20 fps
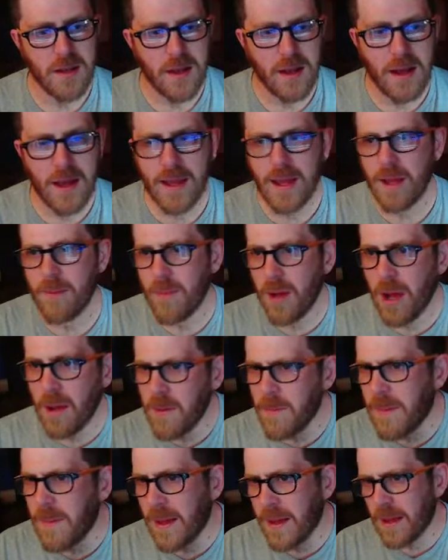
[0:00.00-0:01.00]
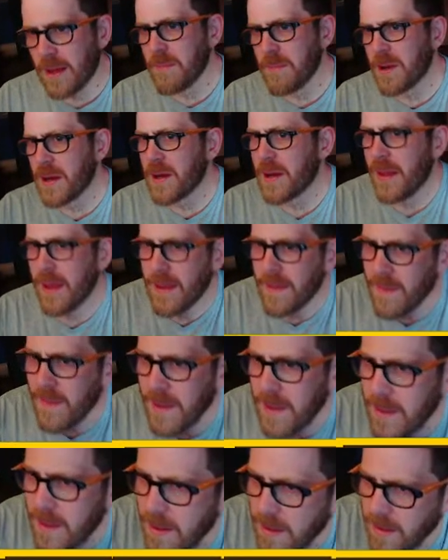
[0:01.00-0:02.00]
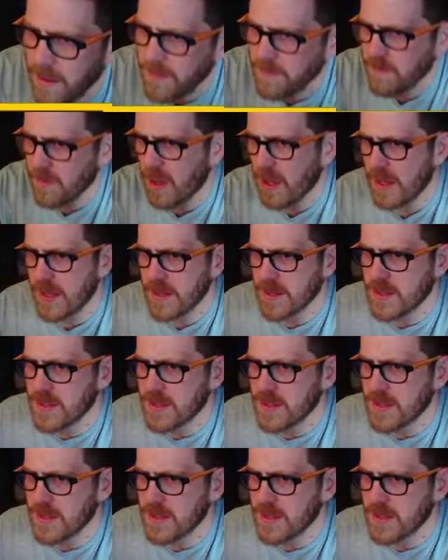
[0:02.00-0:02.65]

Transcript: I'll be back. I'm gonna get like a